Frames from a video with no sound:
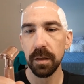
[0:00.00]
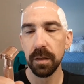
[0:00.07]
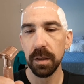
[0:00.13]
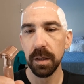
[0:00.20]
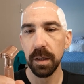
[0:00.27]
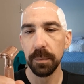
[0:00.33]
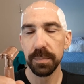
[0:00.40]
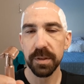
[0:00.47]

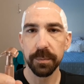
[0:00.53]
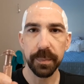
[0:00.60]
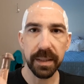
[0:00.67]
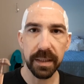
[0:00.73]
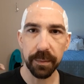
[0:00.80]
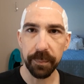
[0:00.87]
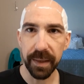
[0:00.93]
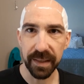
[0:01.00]
Uh, to
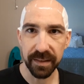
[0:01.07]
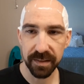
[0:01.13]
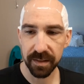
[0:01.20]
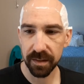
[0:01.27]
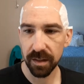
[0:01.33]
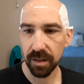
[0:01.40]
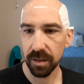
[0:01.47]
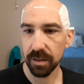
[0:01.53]
me, it makes the
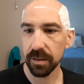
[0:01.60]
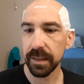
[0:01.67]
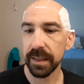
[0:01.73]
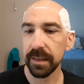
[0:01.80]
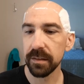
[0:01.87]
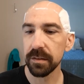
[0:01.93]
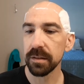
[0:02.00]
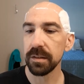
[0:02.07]
longer
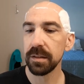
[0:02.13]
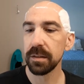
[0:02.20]
handle a